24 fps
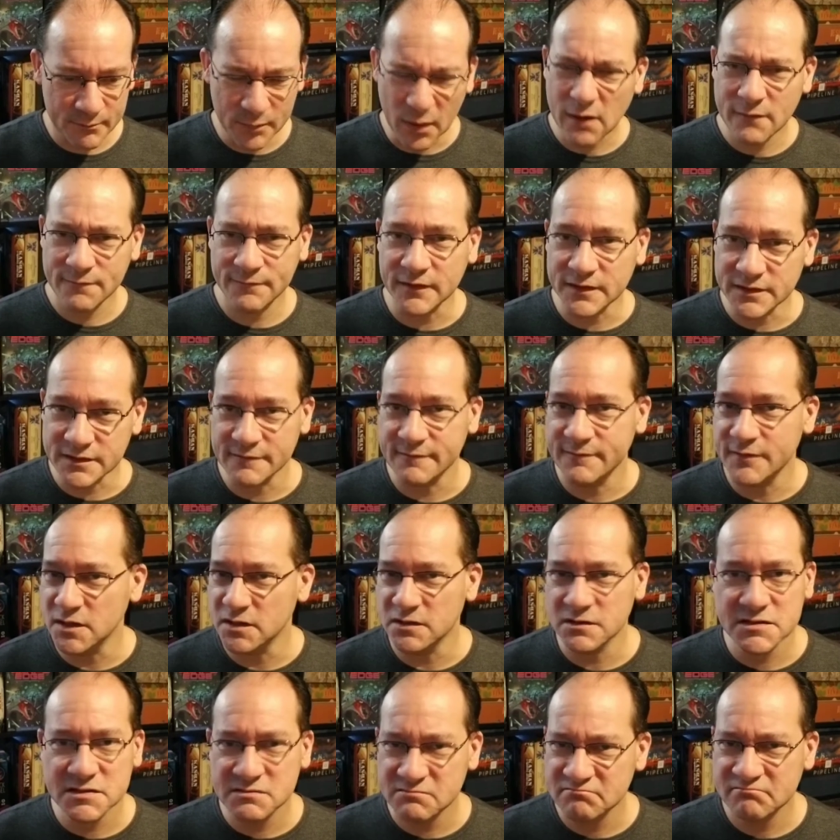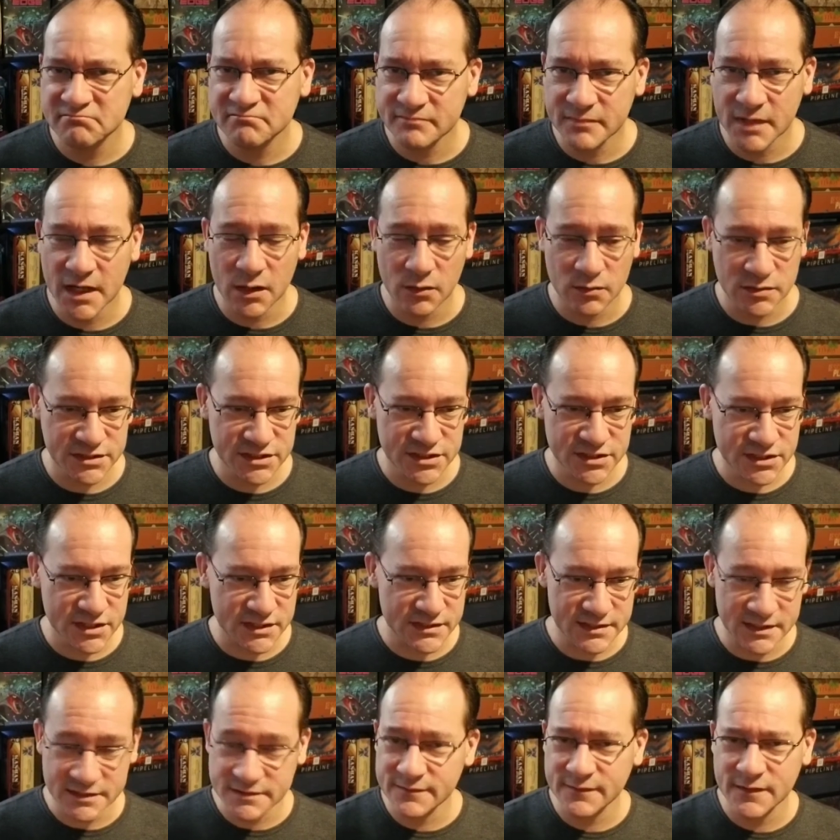perfect it feels. You know, it's
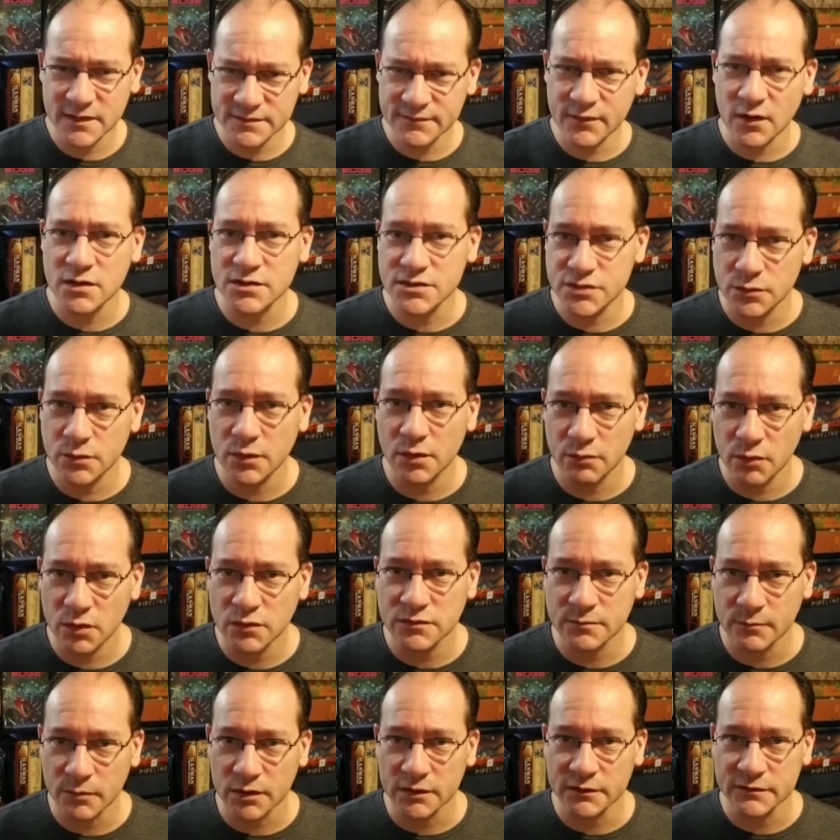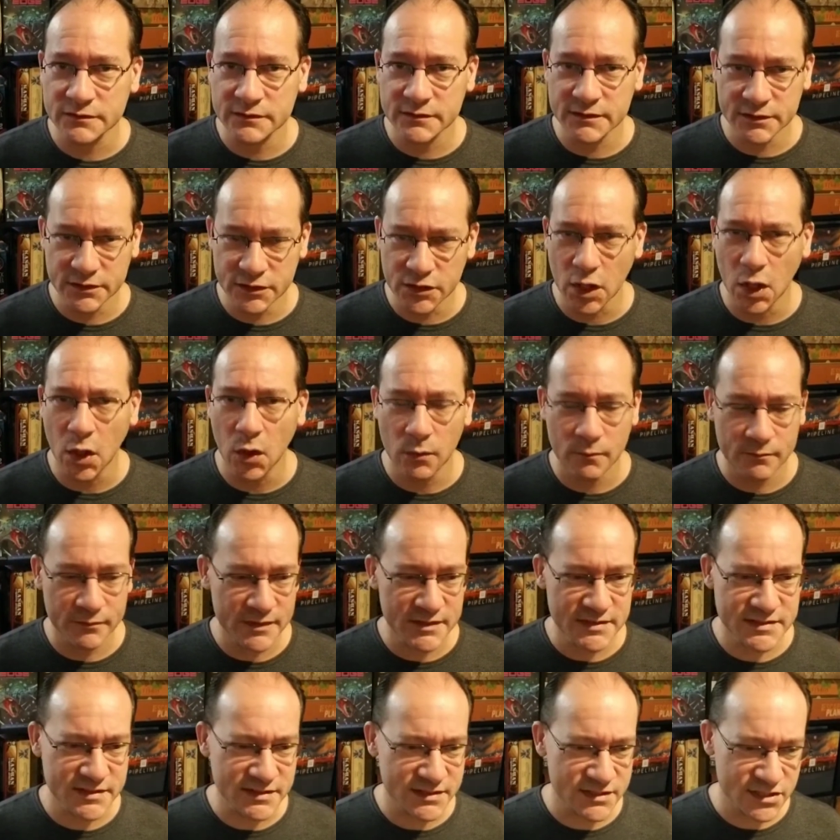just as far as Uwe Rosenburgs go.
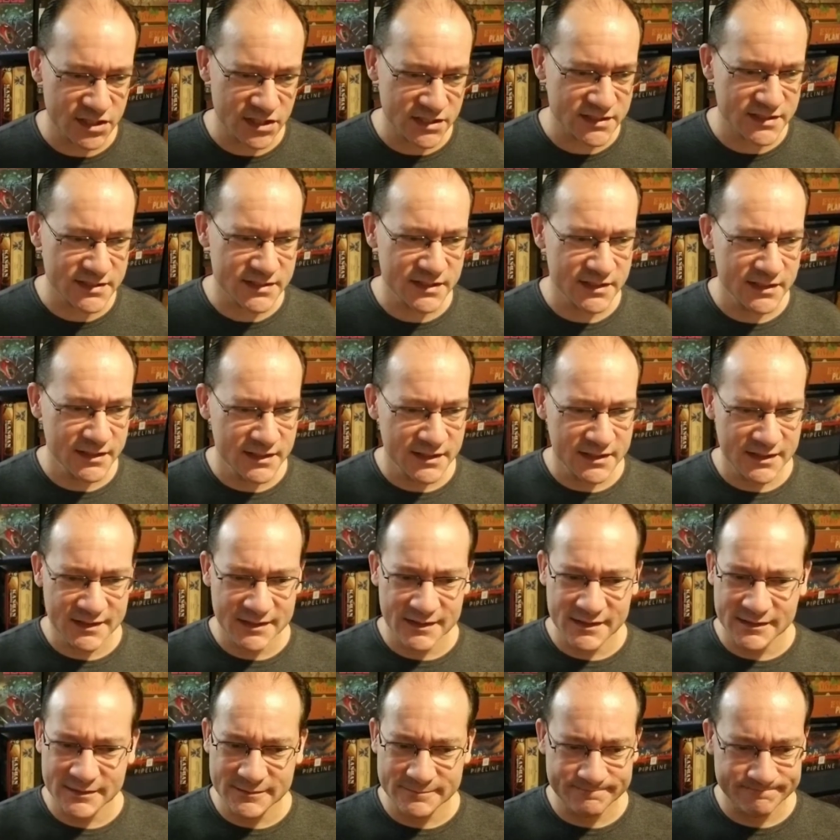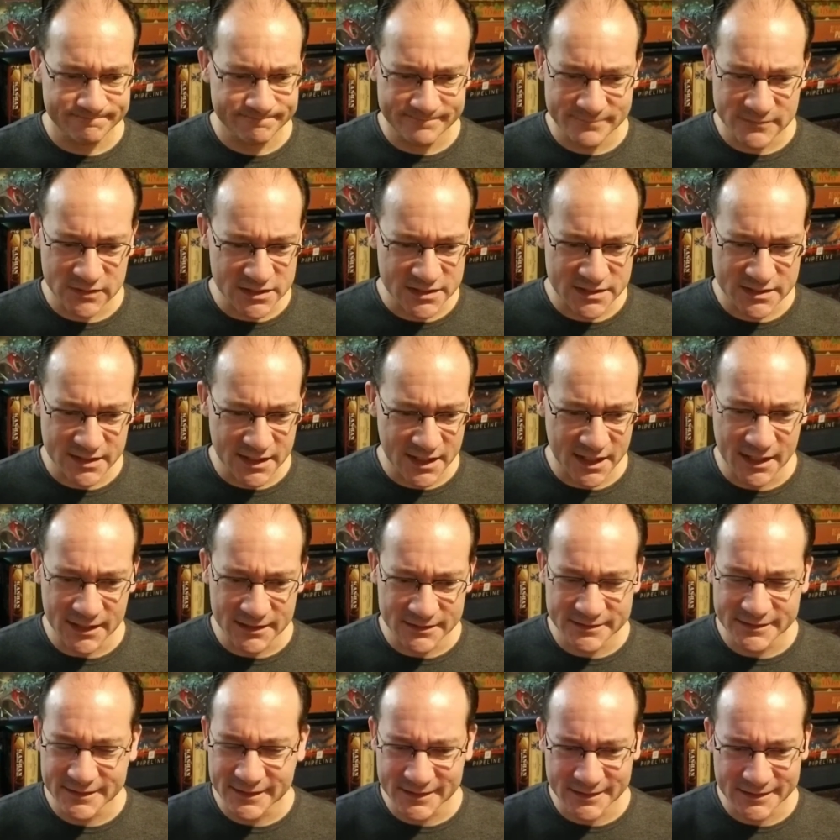This is just mwah,
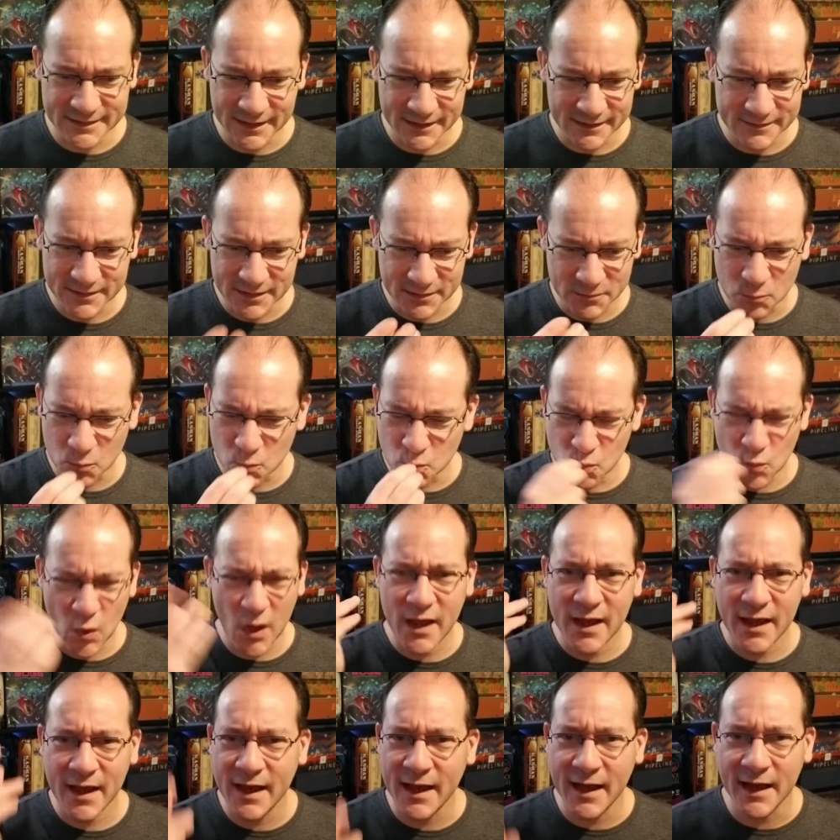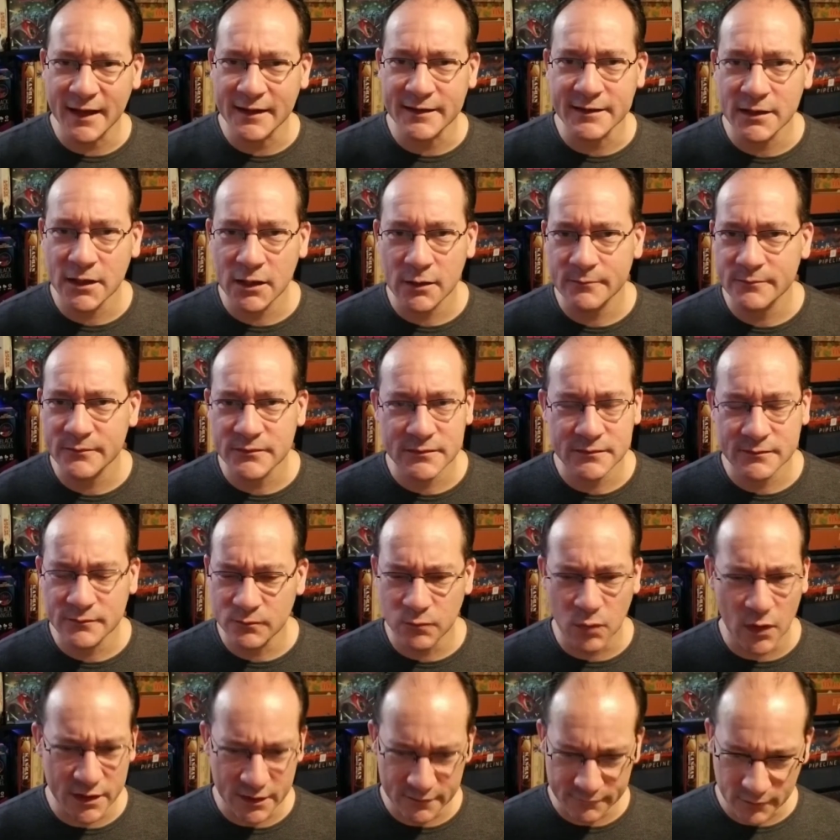you know,
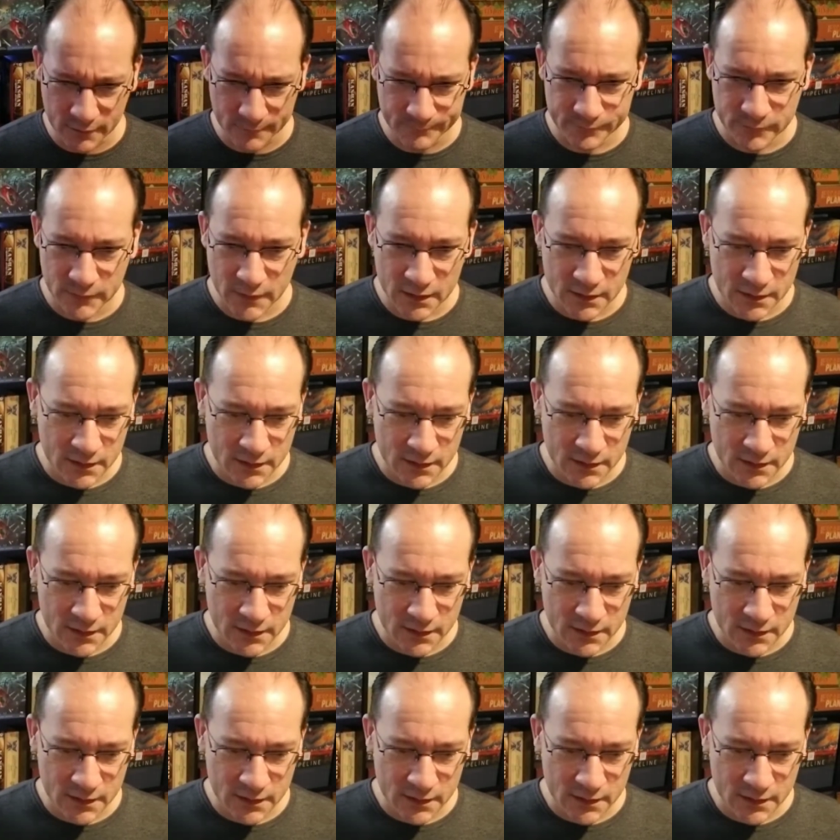wonderful.